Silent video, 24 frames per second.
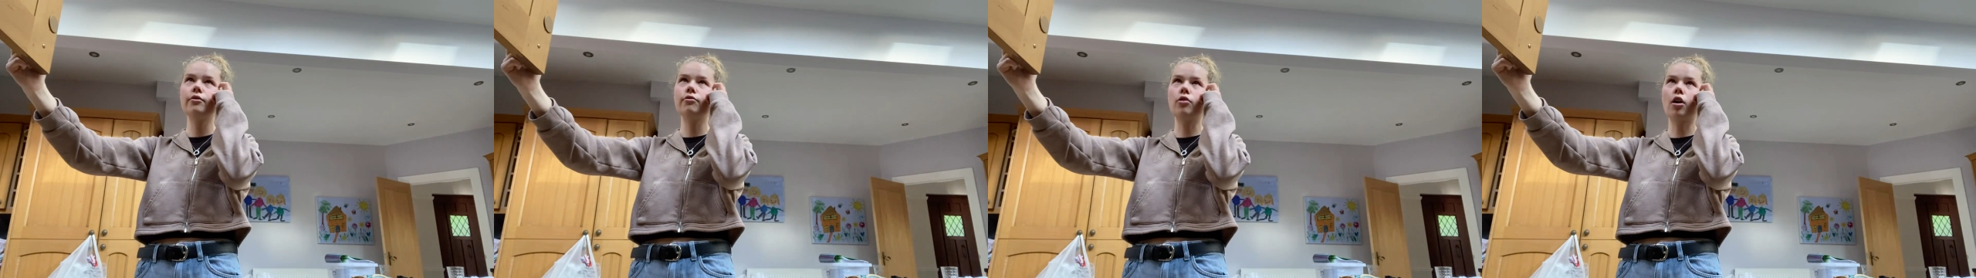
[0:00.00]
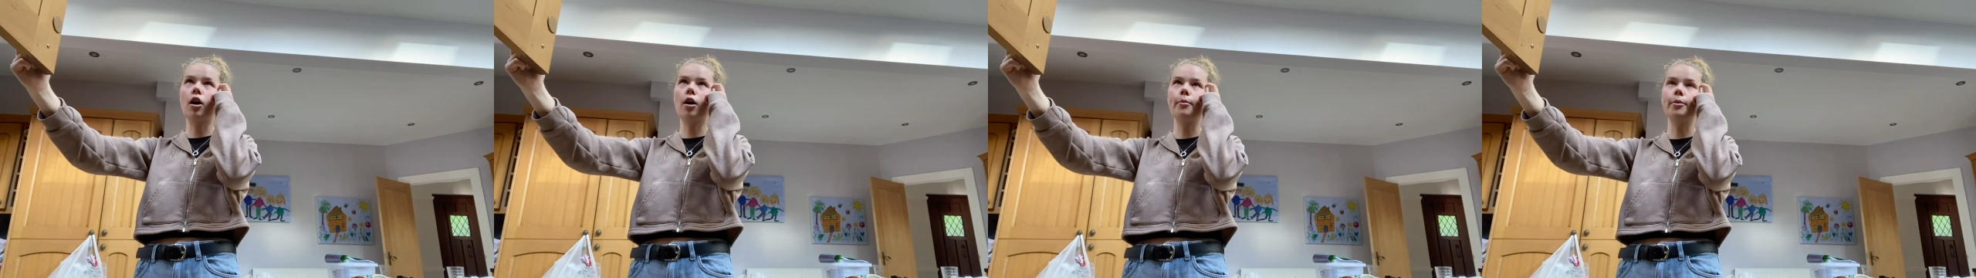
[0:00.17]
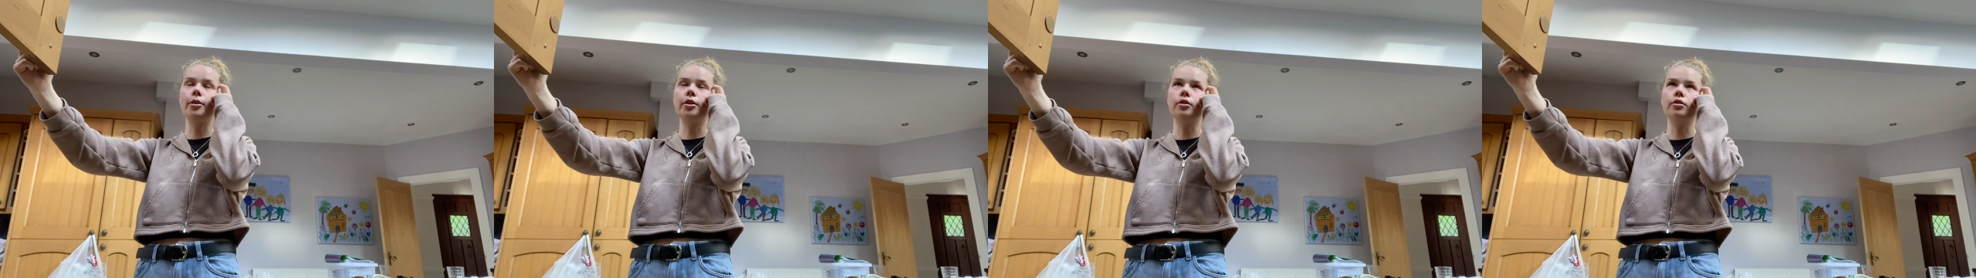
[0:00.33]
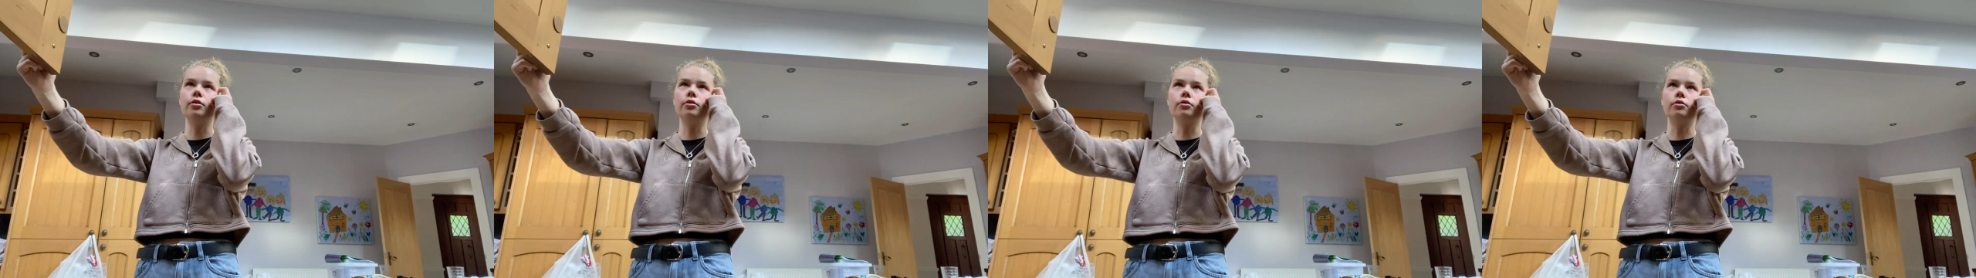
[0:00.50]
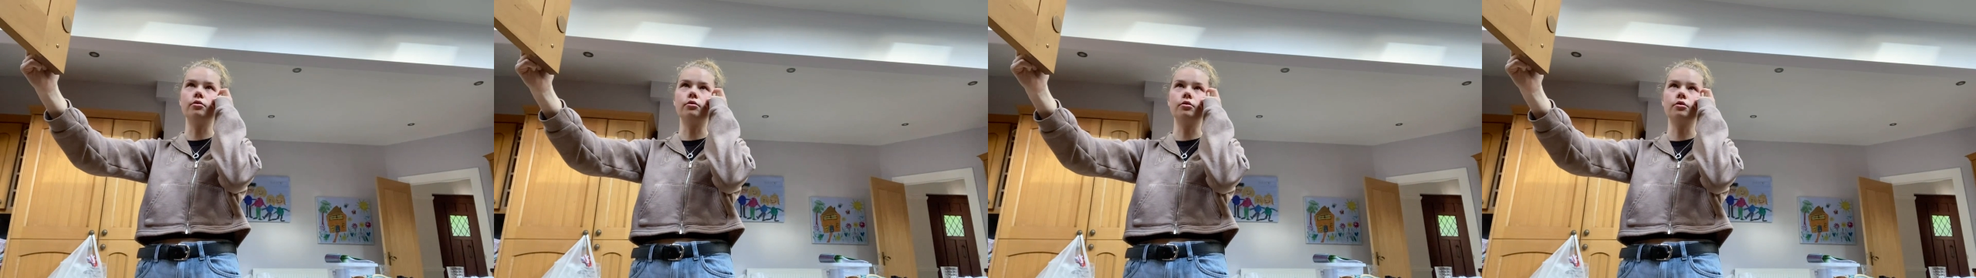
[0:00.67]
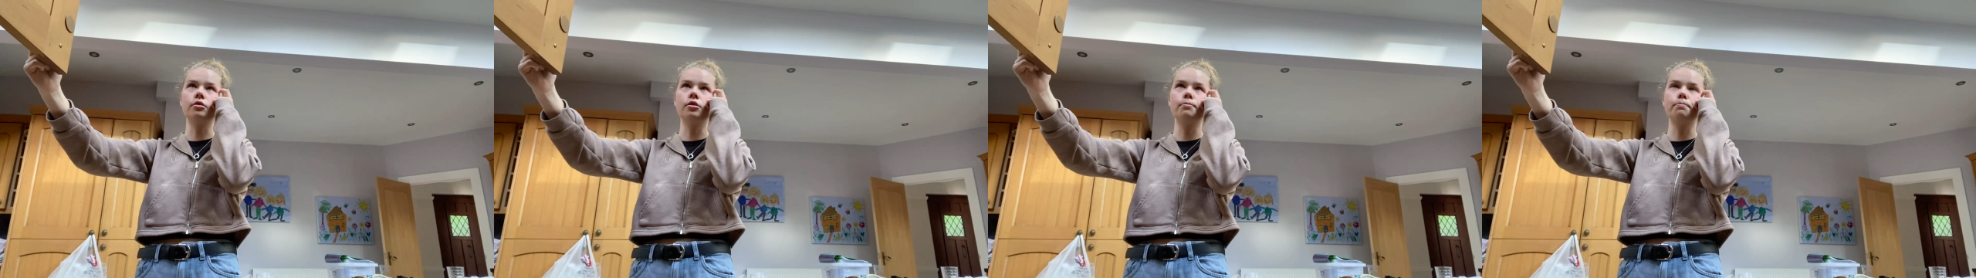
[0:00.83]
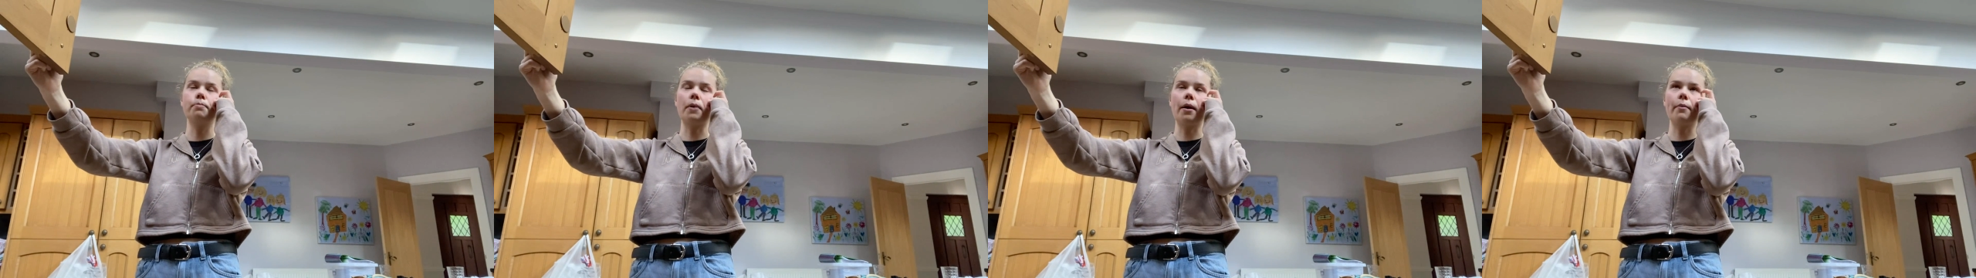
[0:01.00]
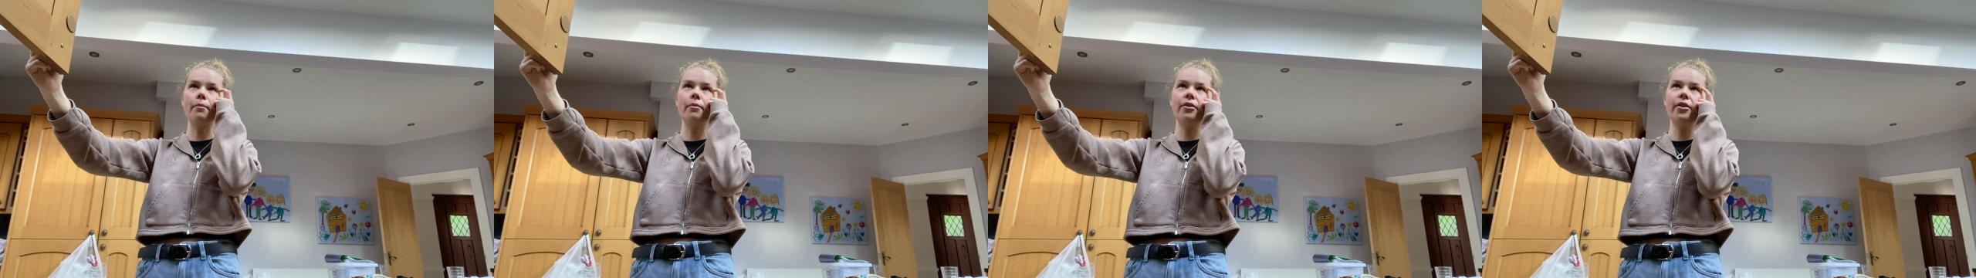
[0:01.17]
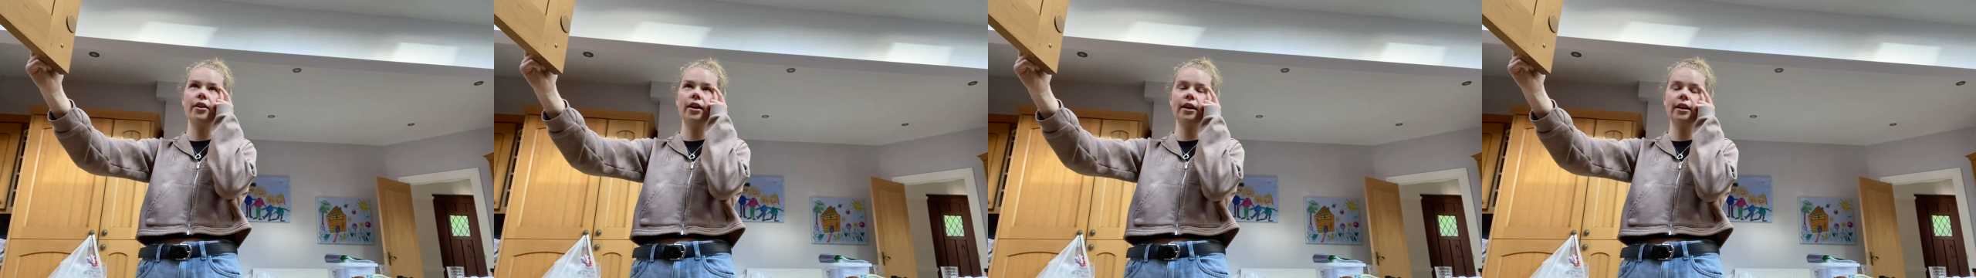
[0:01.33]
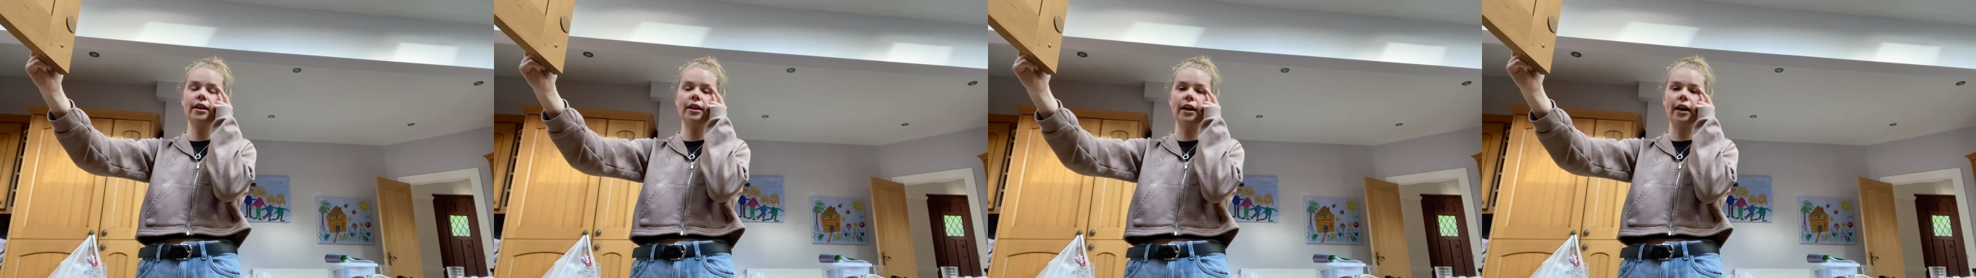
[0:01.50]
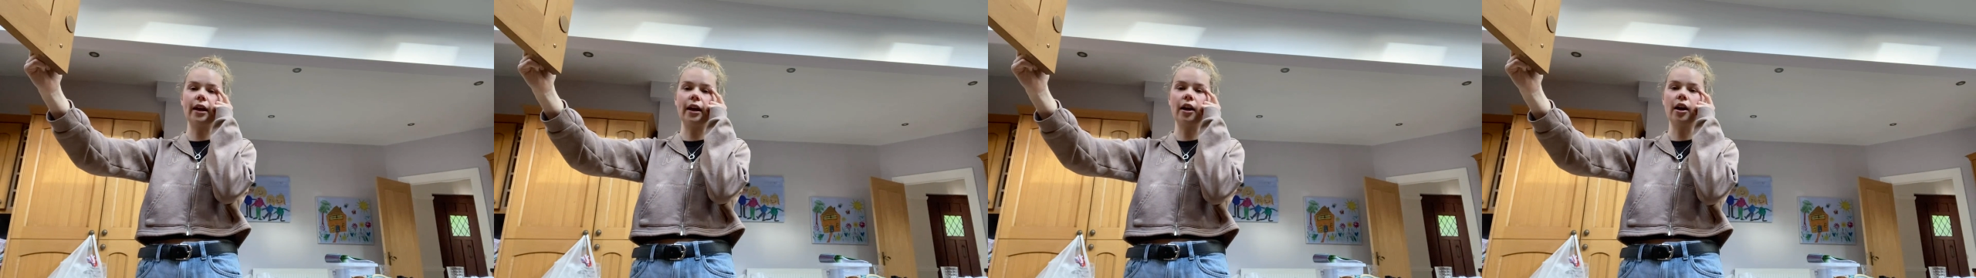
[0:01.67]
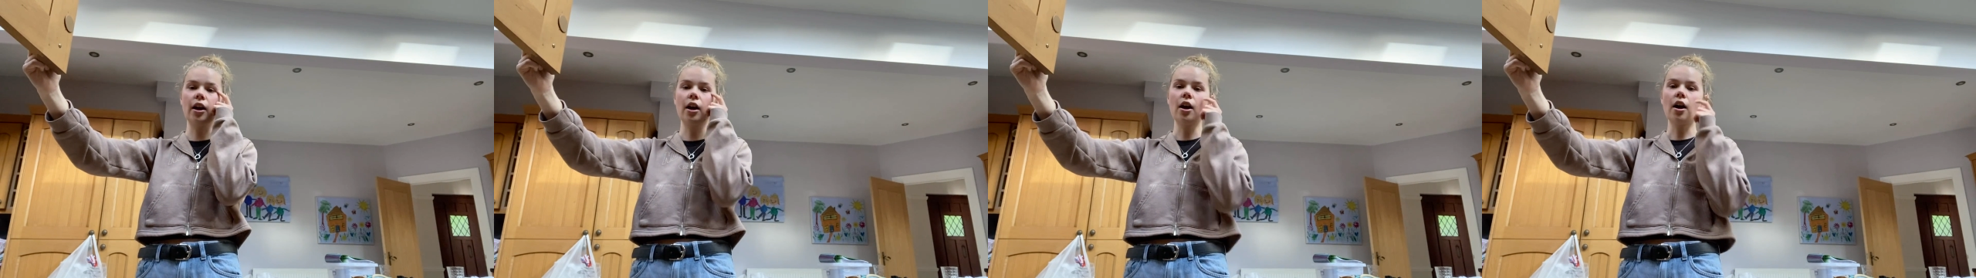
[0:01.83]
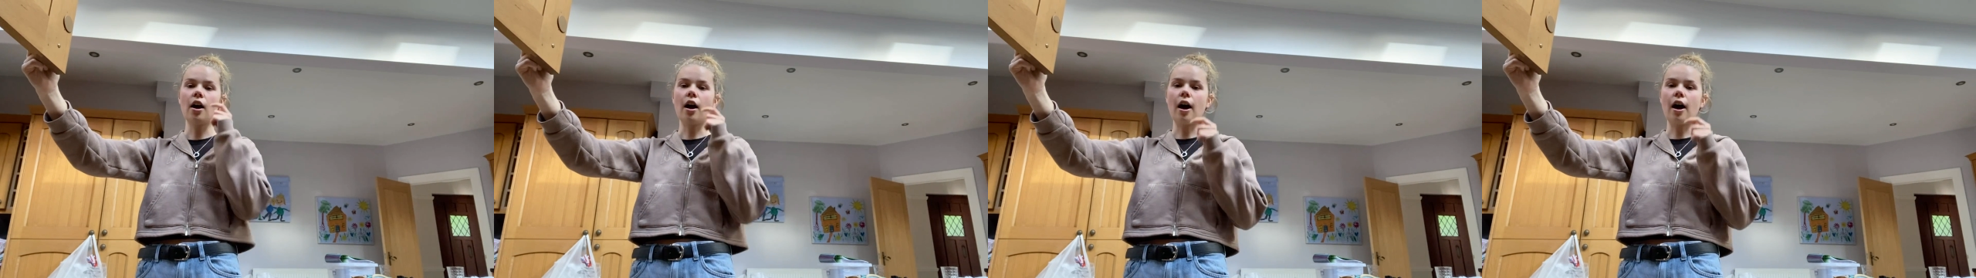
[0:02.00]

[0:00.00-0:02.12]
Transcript: ramen noodles, but I'm thinking